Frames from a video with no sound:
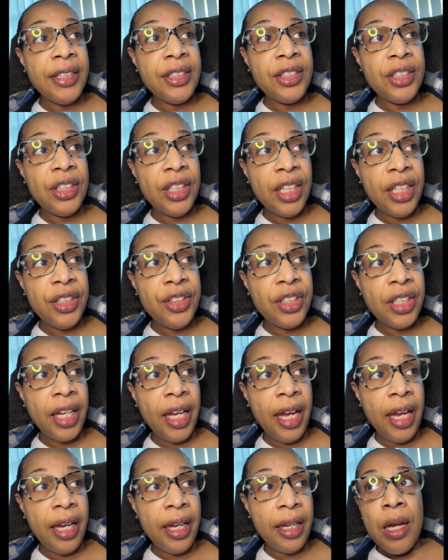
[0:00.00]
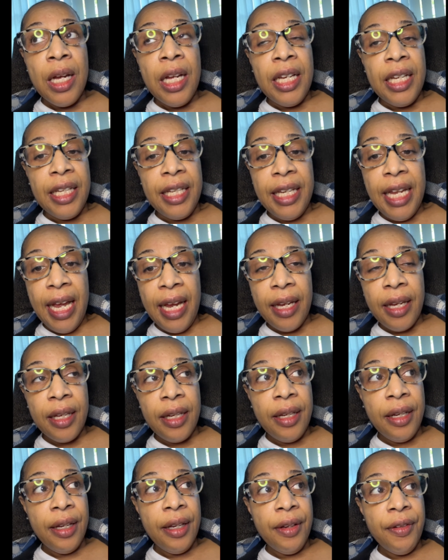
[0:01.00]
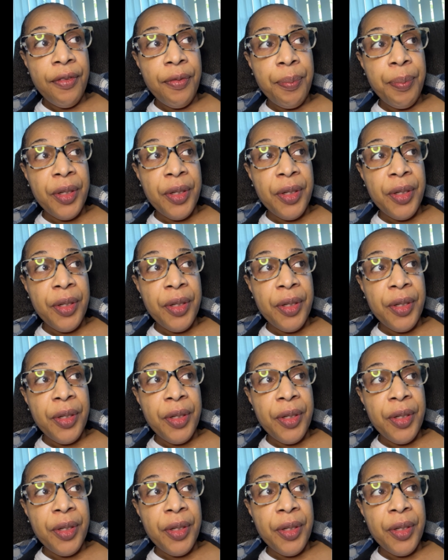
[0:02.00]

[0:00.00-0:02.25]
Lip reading: such a negative